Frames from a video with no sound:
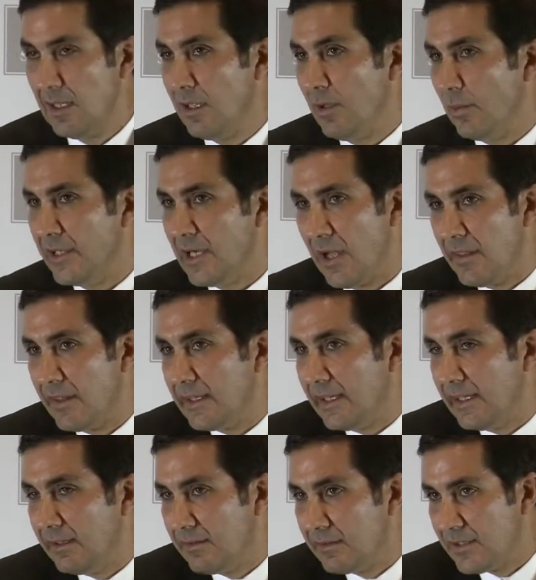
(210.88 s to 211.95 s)
We know that
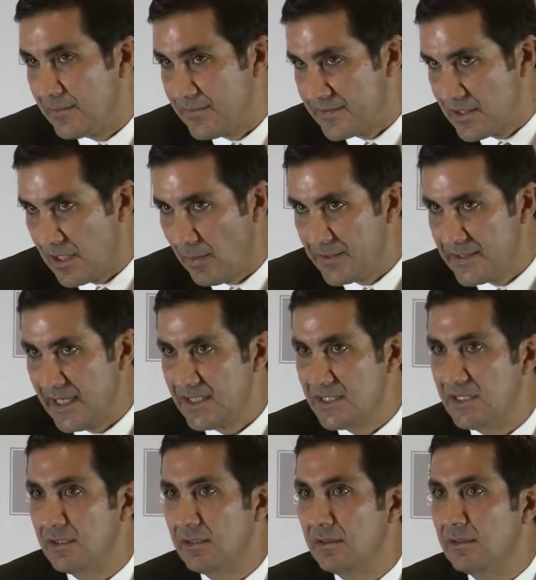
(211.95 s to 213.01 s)
in terms of child
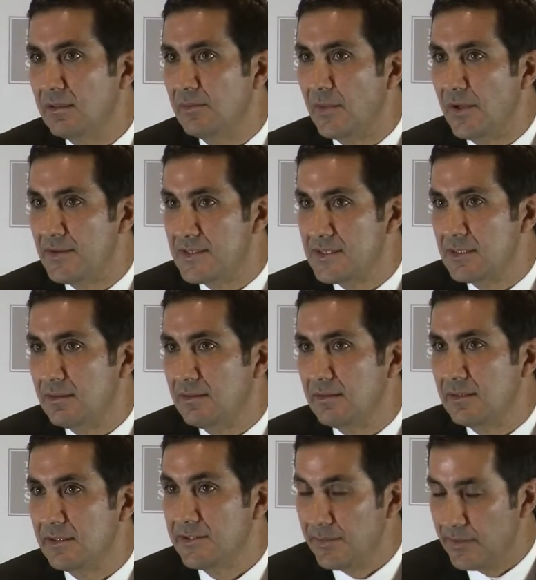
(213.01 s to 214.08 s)
protection,
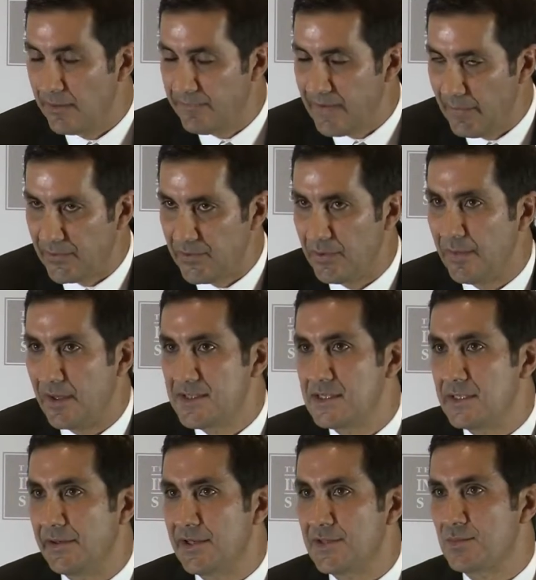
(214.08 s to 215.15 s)
the families with the most
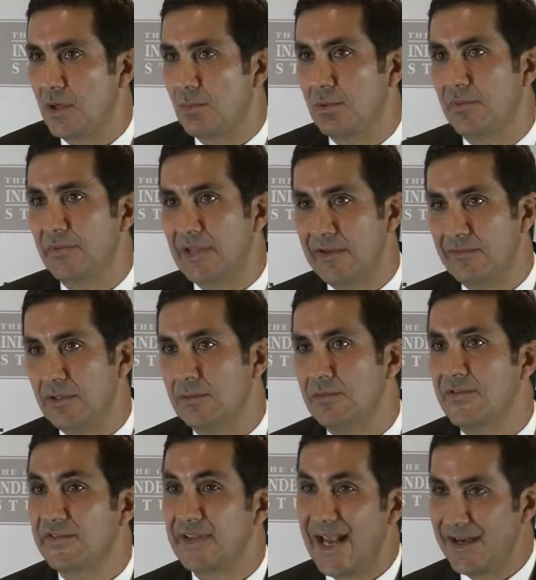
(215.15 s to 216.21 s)
serious problems have a
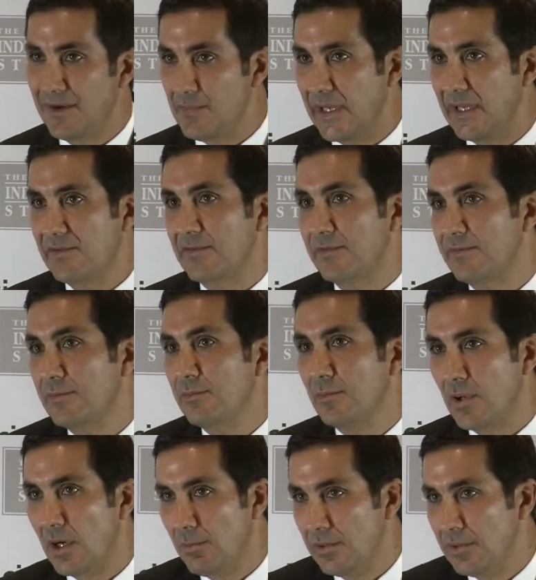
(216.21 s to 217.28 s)
standard mix of
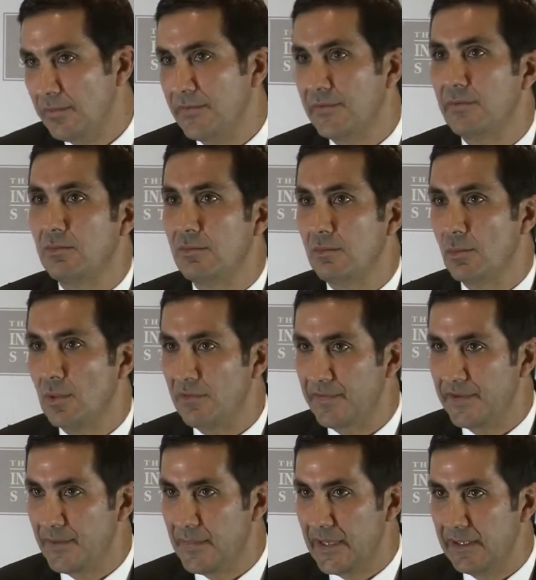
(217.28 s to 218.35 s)
problems: welfare
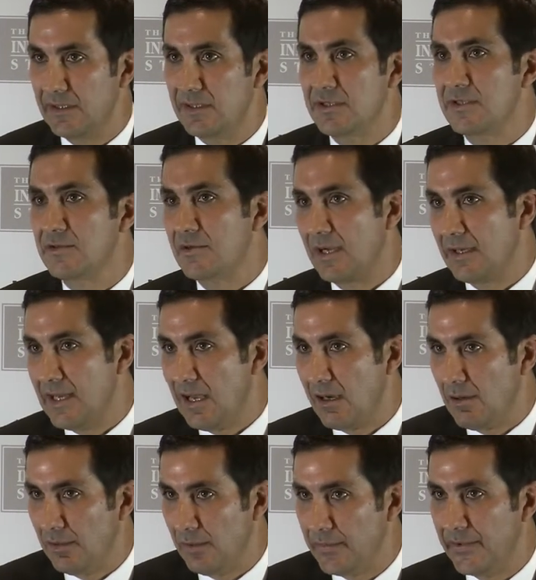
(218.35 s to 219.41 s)
dependence, drug and
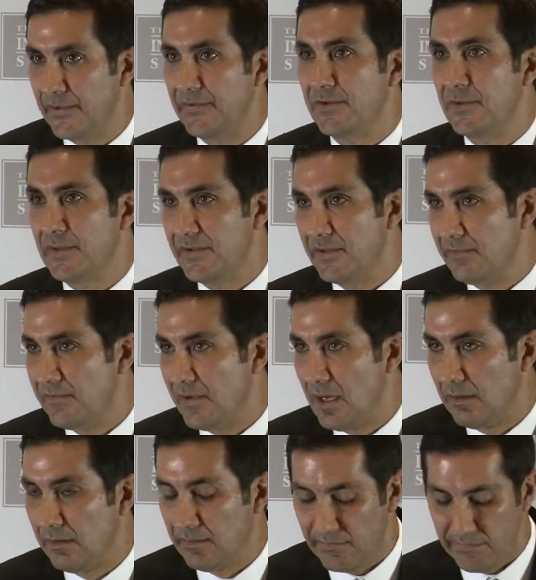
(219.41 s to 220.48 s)
alcohol abuse, domestic
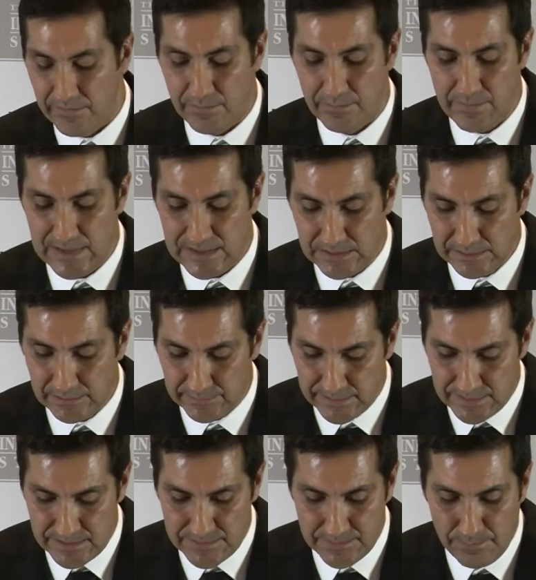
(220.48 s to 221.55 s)
violence, mental
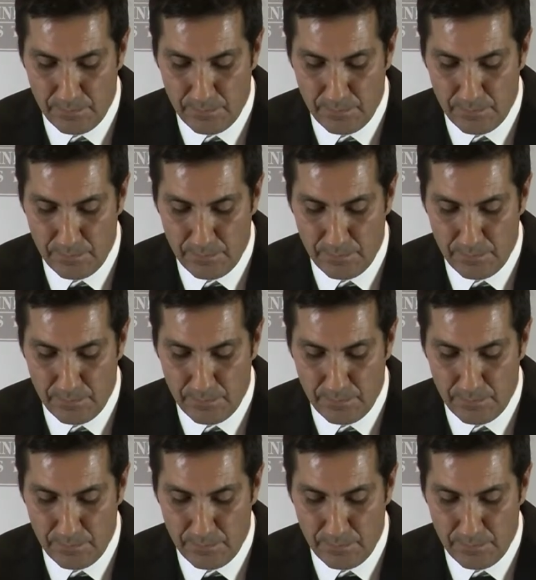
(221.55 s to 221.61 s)
illness.